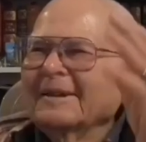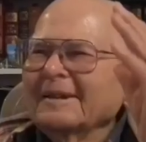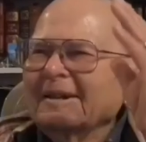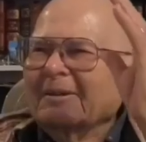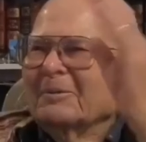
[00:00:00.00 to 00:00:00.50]

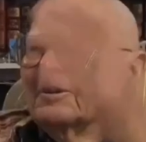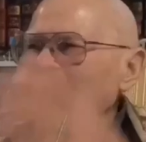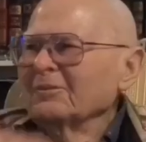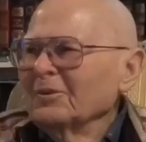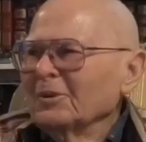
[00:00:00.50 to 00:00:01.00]
we
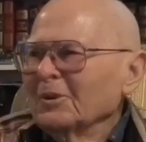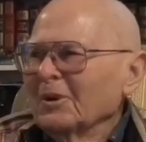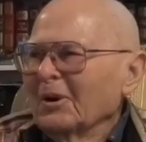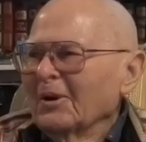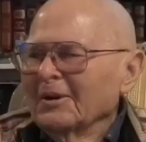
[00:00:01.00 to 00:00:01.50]
flew it
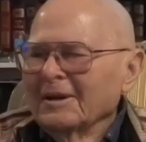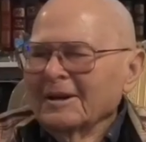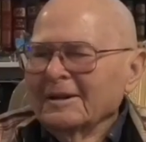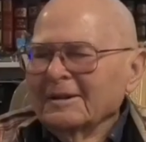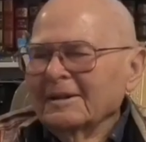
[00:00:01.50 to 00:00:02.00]
on
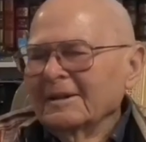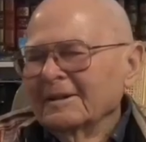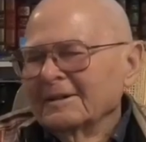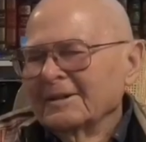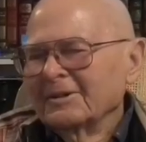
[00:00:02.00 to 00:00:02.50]
it
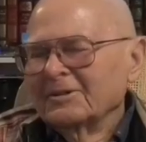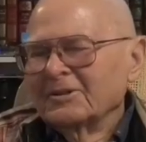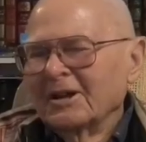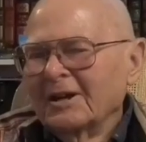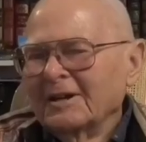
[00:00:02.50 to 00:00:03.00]
to
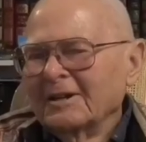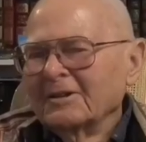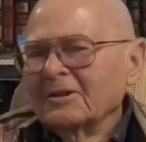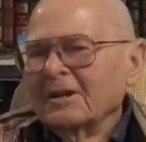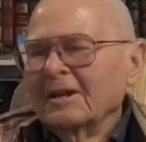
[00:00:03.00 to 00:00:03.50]
China,
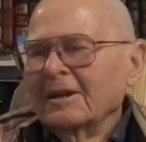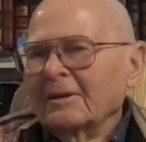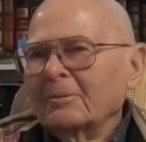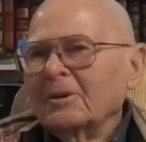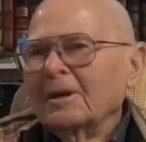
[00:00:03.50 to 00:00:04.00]

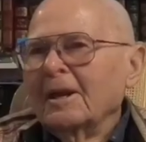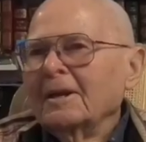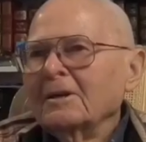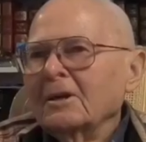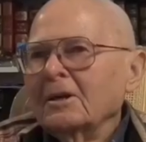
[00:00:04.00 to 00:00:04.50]
and we
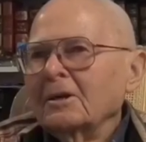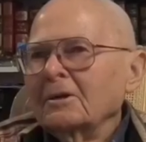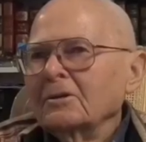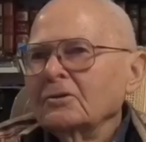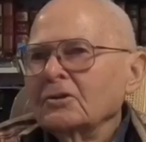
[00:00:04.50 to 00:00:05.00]
landed
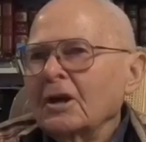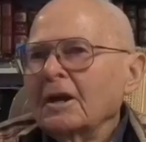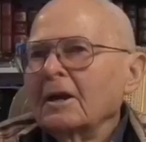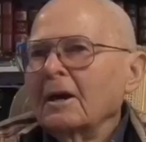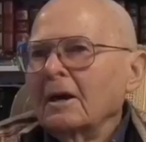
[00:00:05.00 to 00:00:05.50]
in
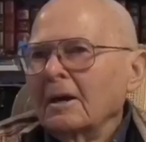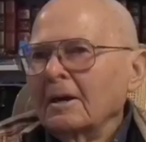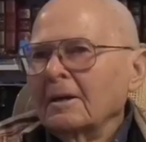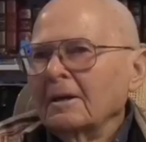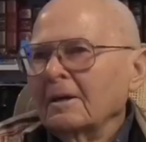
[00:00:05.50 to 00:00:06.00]

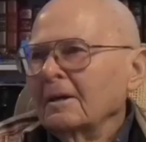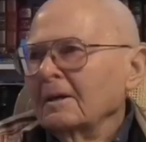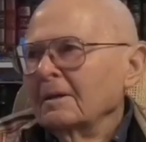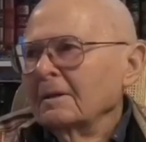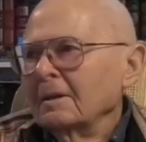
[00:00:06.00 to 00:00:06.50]
Shanghai.
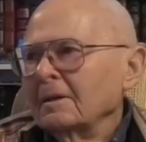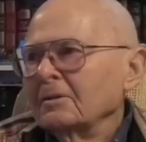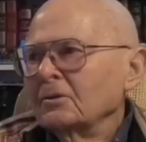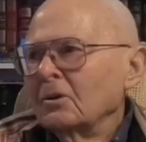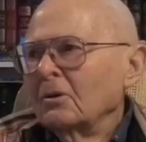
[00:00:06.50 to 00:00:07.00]
Hmm.
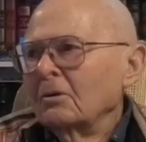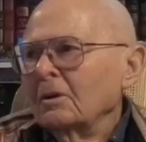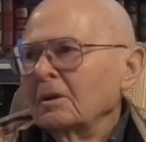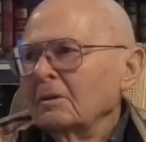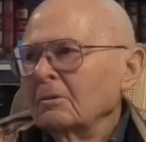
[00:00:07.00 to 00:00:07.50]
And so
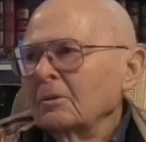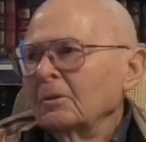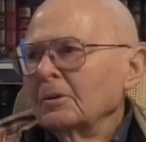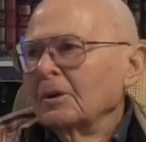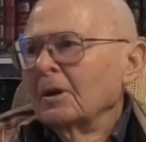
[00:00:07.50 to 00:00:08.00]
we
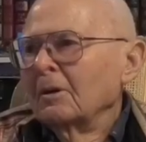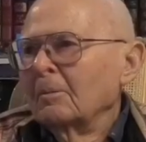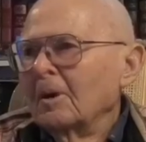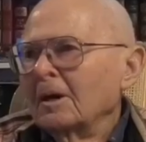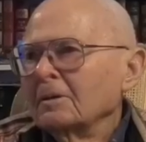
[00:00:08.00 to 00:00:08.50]
were there
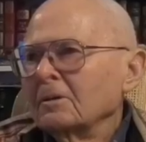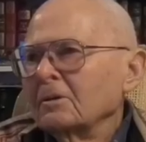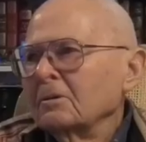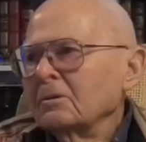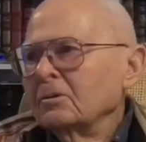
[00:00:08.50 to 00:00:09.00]
about
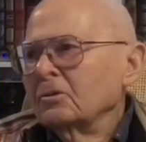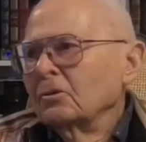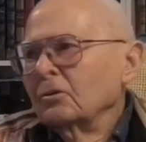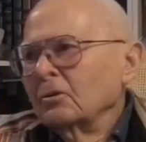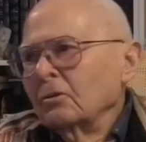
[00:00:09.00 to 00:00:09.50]

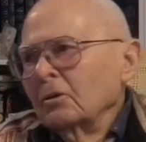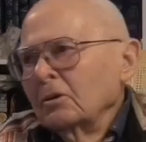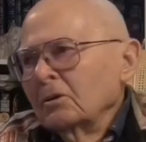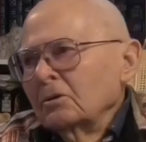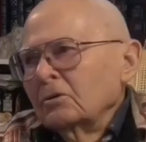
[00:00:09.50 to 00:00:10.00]
two
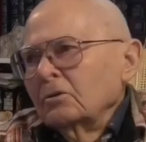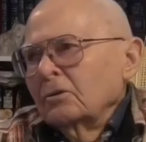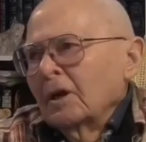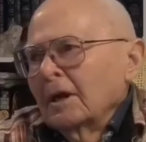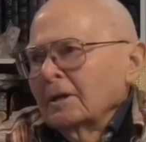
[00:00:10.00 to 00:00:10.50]
two
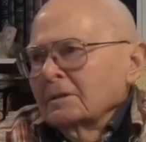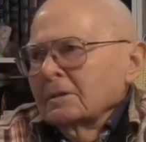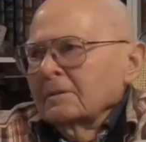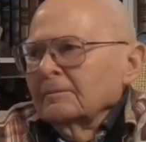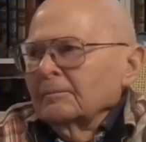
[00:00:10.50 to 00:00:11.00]
days.
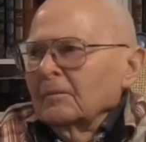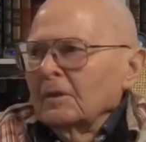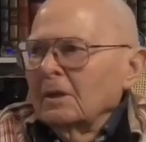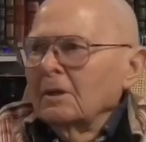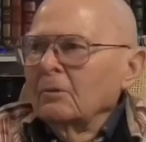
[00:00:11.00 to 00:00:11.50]

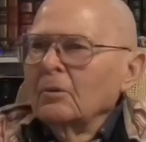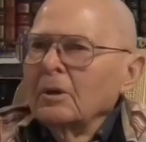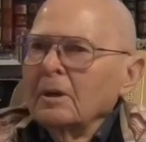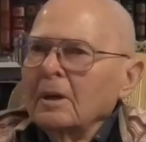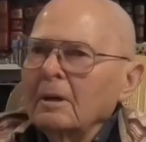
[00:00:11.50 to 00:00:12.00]
Mm -hmm. Then mm-hmm.
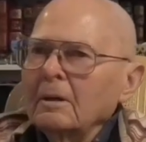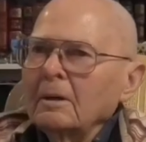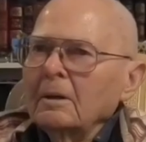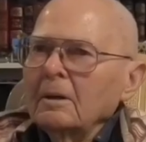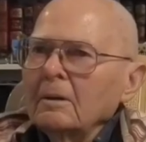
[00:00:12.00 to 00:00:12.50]
we uh,
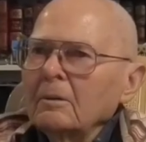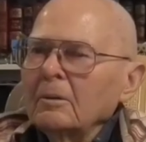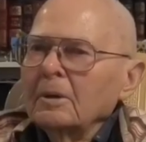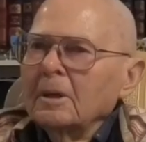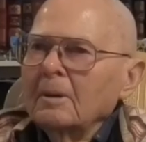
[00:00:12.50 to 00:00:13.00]

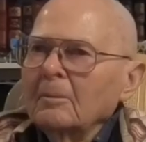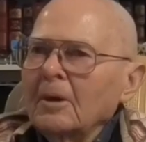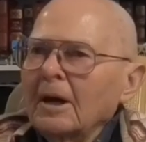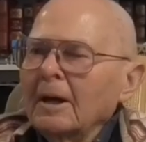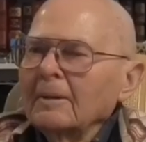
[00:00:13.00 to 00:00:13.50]
we come
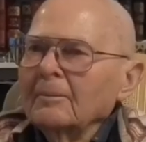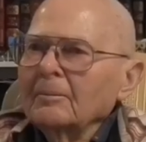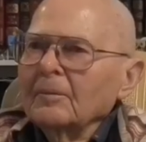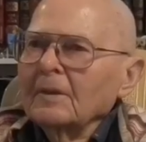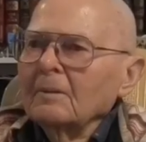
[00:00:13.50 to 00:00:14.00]
back.
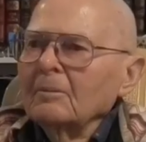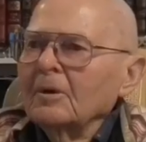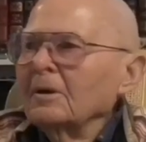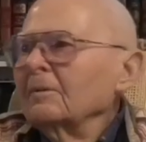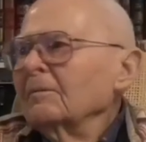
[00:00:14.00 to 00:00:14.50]
How did
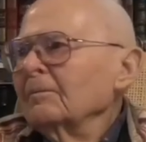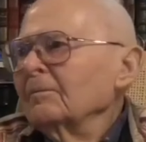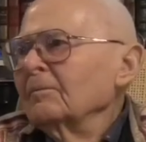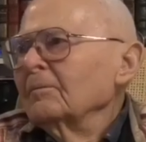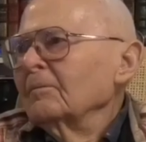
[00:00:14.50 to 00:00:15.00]
they but, get you
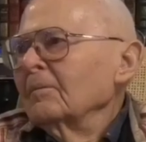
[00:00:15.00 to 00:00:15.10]
back?